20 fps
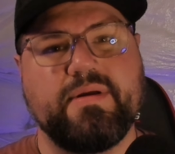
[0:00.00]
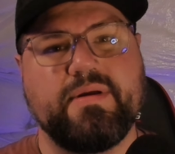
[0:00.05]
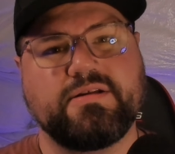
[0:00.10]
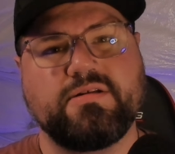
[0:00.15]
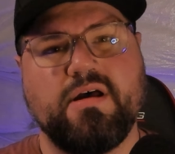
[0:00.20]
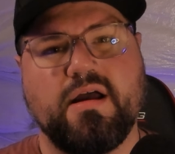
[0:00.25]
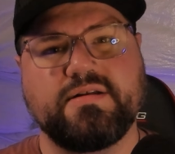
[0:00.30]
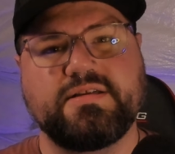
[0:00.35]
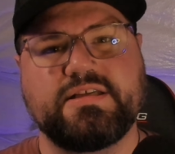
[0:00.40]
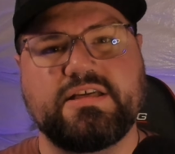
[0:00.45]

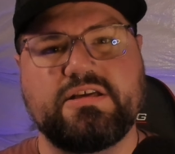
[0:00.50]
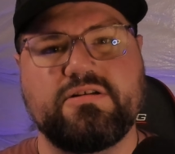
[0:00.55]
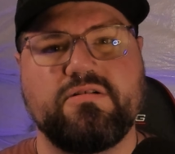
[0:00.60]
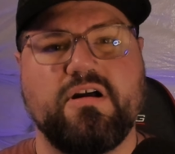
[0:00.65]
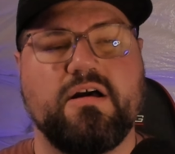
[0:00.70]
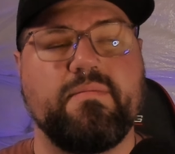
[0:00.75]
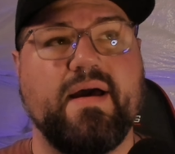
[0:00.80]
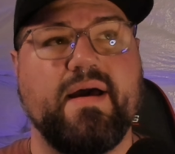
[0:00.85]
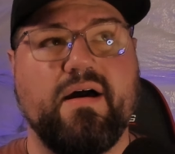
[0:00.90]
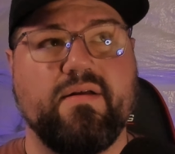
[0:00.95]
talk to you
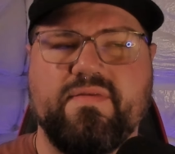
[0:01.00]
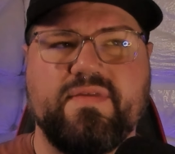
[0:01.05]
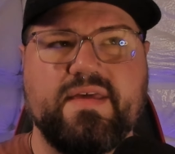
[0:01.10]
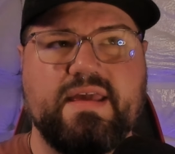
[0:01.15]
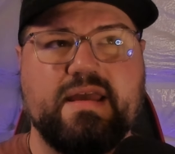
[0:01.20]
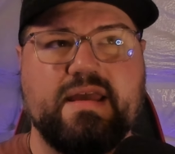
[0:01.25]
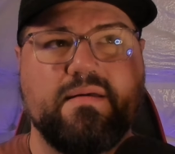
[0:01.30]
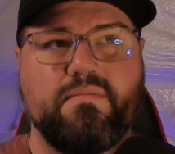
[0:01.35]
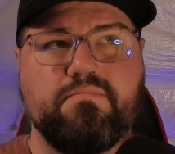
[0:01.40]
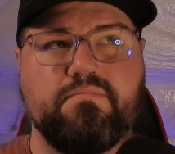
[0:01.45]
about
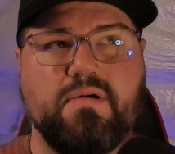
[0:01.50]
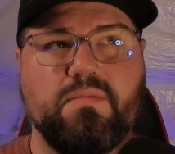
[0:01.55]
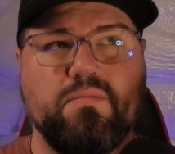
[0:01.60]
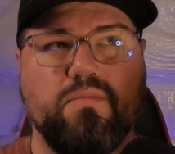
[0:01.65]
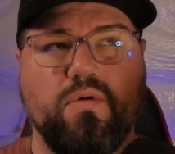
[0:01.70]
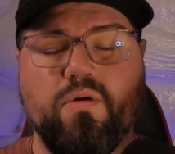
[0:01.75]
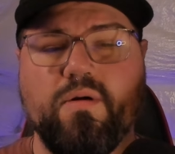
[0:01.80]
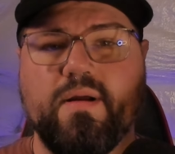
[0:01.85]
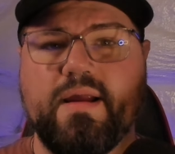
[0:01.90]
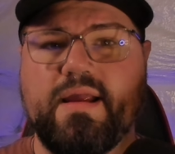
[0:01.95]
the
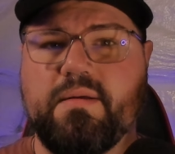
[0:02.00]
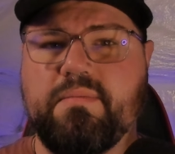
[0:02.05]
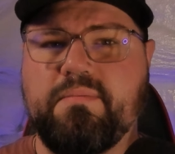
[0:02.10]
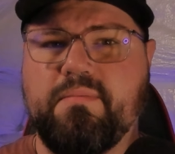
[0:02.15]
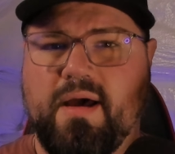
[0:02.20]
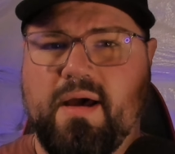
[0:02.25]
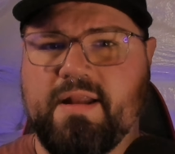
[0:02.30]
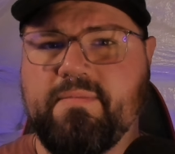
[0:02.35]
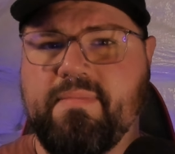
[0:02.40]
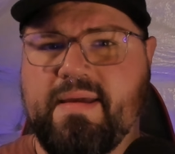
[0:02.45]
Memoria
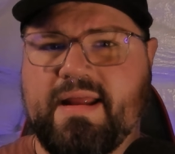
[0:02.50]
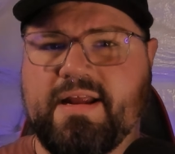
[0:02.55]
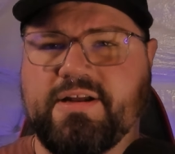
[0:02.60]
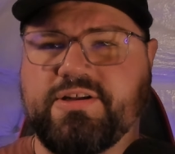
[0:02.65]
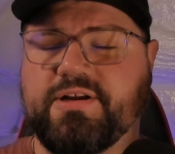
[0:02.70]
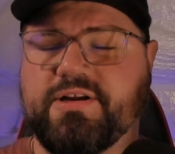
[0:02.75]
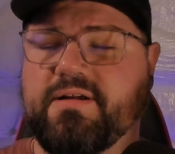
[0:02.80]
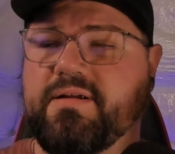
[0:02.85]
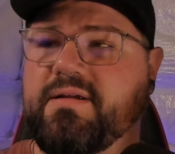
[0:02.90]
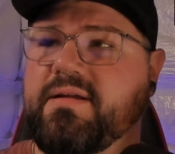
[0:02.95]
Mod
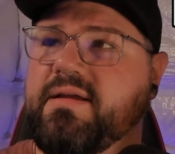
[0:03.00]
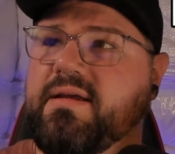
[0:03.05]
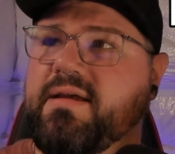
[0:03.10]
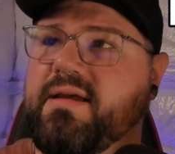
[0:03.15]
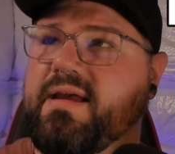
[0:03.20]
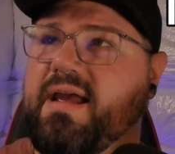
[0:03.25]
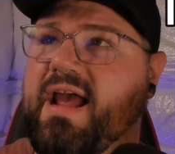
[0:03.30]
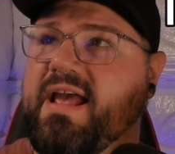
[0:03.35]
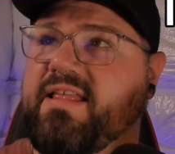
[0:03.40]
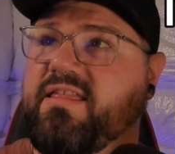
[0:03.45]
Manager
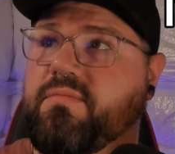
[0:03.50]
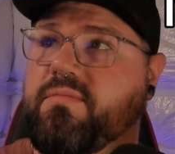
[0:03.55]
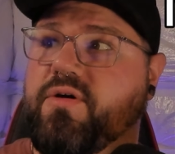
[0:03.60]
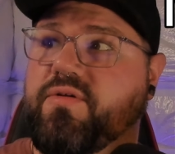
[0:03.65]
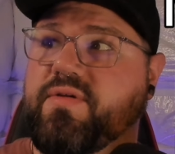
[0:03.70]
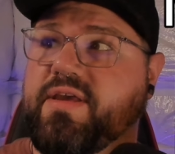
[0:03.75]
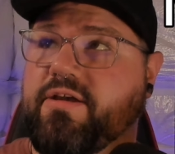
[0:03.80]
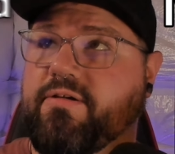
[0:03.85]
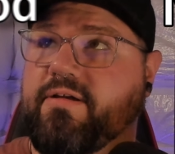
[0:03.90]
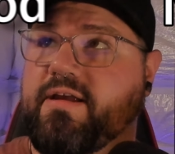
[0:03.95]
and the
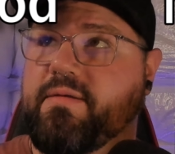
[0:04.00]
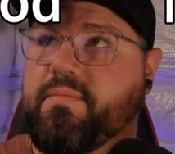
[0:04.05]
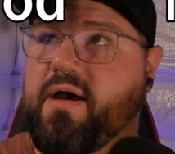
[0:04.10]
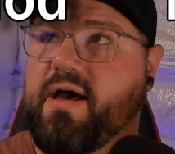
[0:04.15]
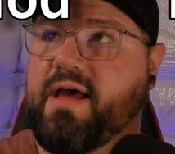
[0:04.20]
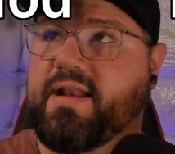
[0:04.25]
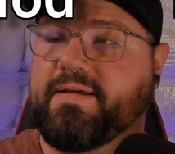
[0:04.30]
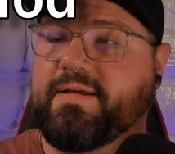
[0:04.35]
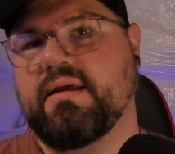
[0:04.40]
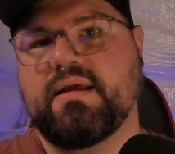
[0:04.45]
Moguri
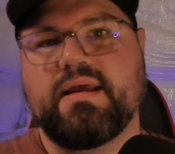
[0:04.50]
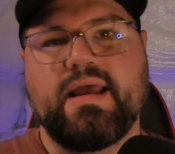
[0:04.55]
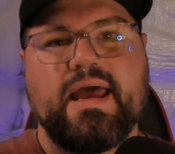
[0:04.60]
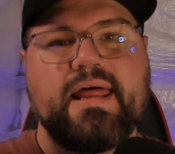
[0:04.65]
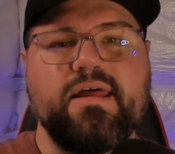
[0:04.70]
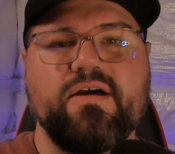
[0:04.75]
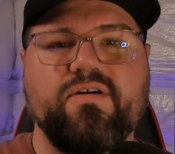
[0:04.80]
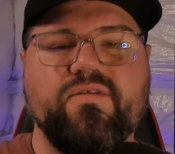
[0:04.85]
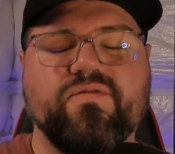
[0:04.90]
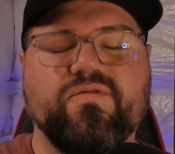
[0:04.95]
Mod.
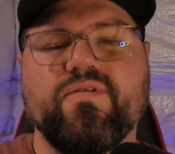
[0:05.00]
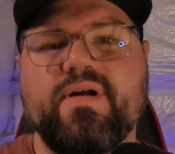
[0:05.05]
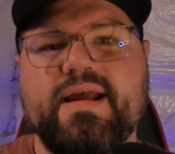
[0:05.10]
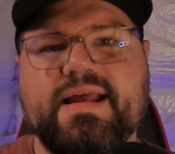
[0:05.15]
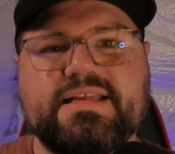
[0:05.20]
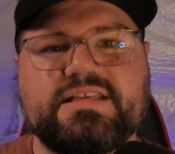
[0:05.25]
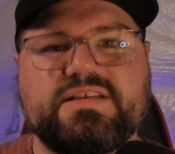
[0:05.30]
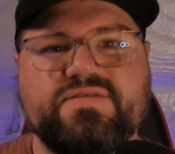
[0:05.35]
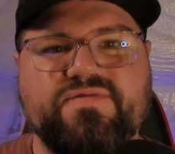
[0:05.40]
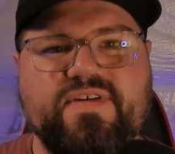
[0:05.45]
Hello
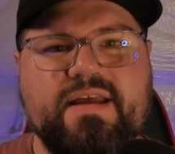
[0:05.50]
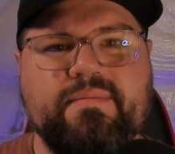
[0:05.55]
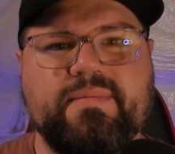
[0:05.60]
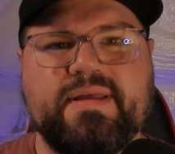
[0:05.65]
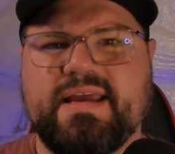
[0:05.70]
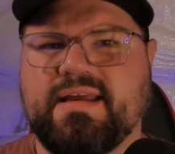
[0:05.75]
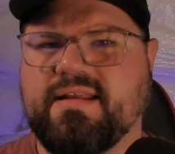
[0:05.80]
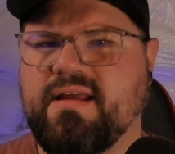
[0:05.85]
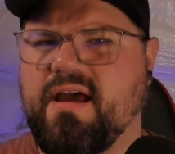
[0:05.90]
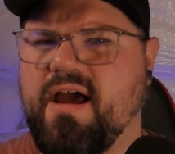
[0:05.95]
friends,
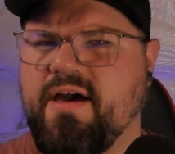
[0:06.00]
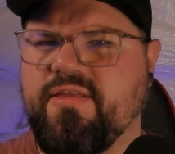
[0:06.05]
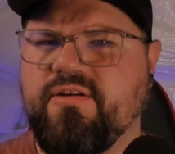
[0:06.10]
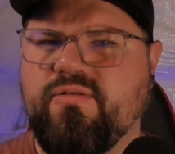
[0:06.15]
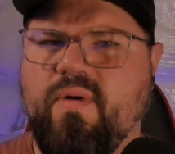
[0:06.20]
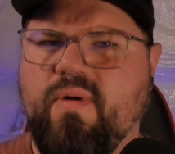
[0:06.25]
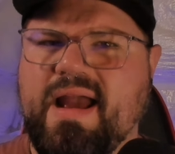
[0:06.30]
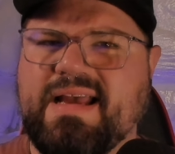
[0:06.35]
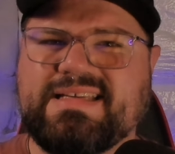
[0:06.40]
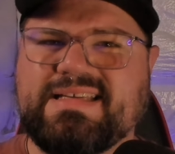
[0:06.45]
family, and
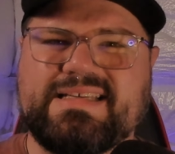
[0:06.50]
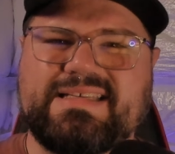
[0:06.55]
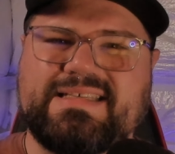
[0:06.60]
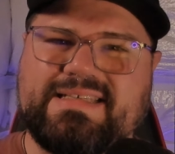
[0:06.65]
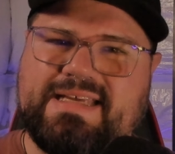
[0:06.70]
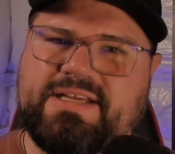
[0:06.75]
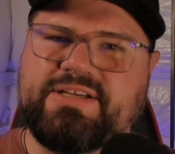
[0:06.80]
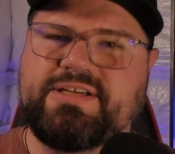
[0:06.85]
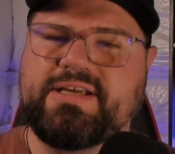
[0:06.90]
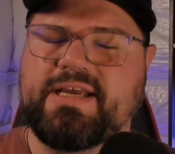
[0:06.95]
otherwise
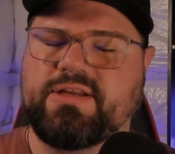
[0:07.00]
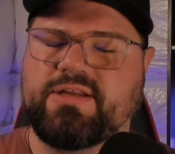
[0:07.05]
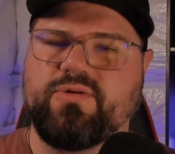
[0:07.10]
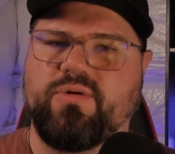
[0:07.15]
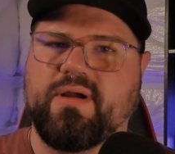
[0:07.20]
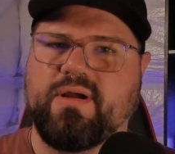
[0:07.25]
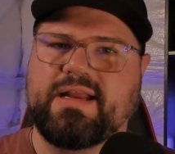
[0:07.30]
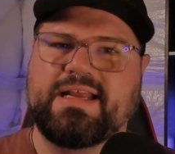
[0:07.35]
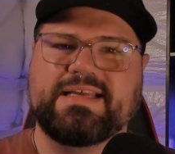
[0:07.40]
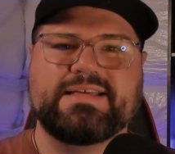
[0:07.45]
sentient
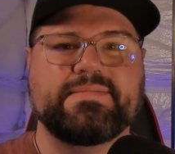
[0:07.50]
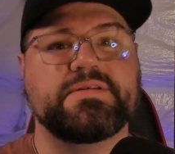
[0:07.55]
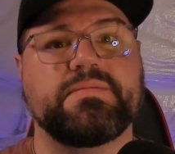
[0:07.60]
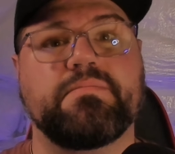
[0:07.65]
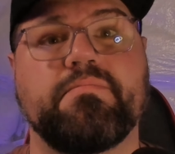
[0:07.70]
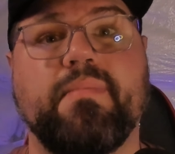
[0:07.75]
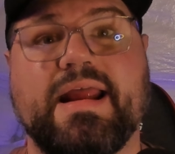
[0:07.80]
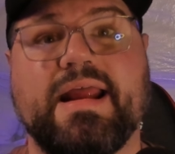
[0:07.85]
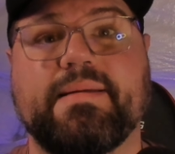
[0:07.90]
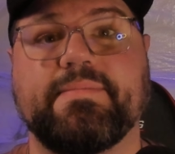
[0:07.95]
organisms.
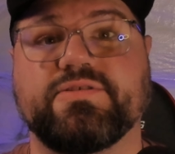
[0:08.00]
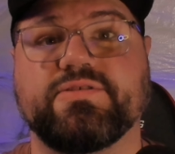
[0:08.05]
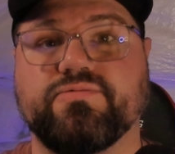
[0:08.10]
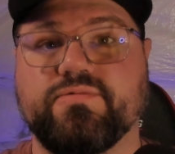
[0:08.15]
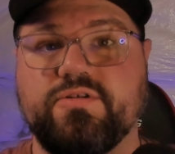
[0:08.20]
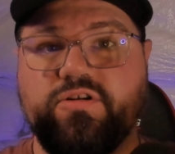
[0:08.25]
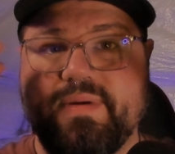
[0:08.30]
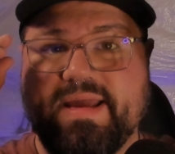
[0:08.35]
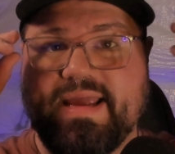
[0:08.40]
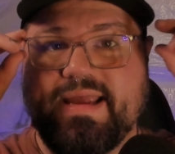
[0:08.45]
My name is
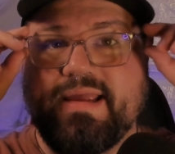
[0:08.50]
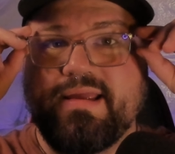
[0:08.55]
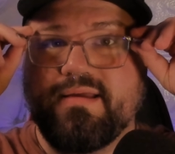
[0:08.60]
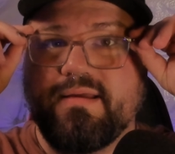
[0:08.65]
Ruby,